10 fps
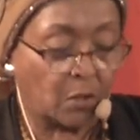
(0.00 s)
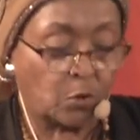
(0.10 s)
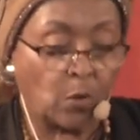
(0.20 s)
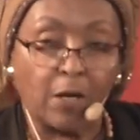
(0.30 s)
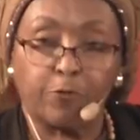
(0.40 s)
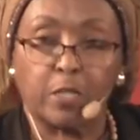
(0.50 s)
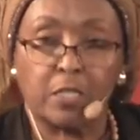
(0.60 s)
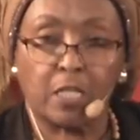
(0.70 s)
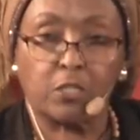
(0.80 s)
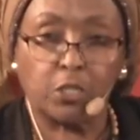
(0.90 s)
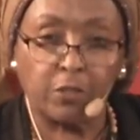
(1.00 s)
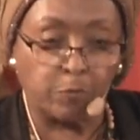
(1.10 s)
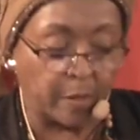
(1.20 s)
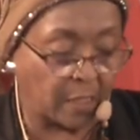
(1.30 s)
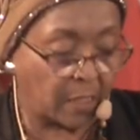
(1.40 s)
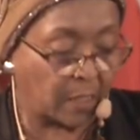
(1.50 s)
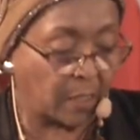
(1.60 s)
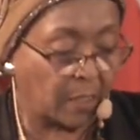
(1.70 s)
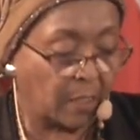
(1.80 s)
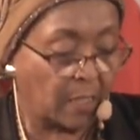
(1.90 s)
to Africa's
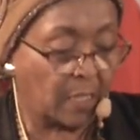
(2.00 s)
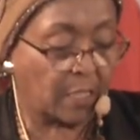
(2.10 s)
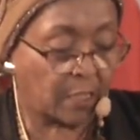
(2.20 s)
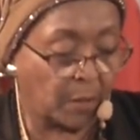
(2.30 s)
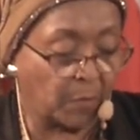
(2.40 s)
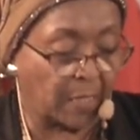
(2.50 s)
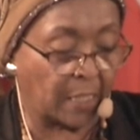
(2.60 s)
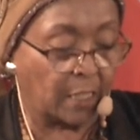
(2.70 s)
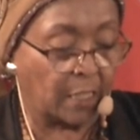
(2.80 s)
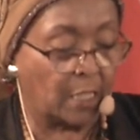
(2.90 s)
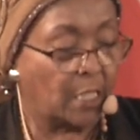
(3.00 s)
achievements, similar